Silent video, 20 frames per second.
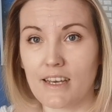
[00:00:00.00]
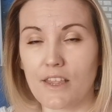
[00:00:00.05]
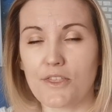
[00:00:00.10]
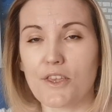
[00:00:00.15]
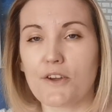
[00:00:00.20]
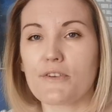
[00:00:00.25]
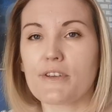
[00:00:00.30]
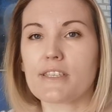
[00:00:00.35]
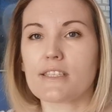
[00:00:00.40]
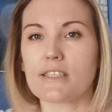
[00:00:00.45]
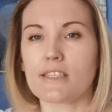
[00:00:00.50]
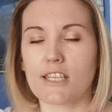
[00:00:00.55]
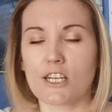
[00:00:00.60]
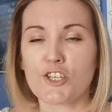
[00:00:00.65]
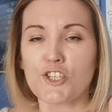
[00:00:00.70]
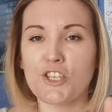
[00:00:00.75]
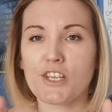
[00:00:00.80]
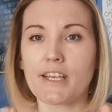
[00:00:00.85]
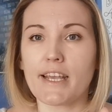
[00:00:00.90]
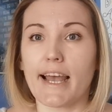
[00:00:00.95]
There is
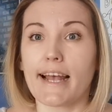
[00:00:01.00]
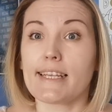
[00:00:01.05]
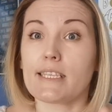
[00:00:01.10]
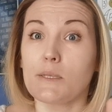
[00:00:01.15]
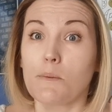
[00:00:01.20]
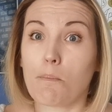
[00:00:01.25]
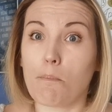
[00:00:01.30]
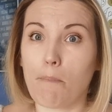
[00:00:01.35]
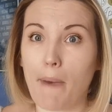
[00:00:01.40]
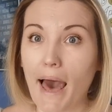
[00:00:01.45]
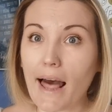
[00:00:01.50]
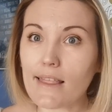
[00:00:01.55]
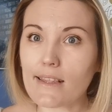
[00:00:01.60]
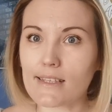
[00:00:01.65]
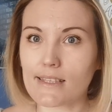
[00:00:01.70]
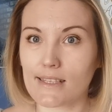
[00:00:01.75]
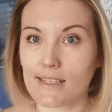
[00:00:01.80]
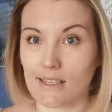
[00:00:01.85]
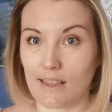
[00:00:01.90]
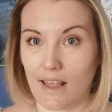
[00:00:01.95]
such thing as
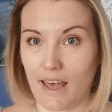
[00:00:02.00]
balanced